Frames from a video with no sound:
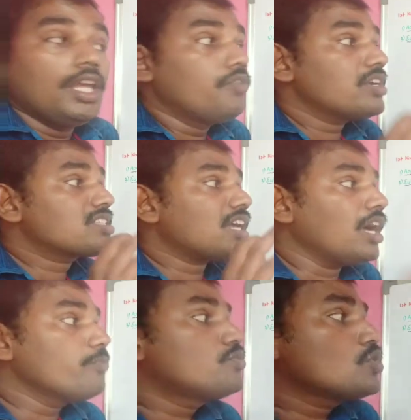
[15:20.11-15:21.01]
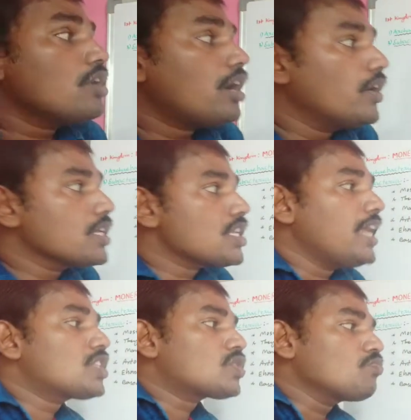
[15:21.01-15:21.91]
He was observed
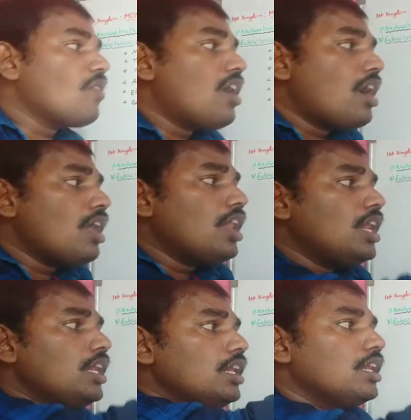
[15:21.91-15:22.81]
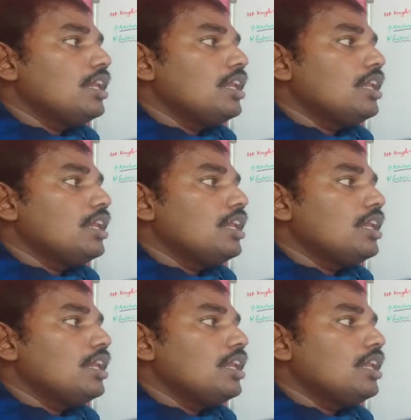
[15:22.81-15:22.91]
a small,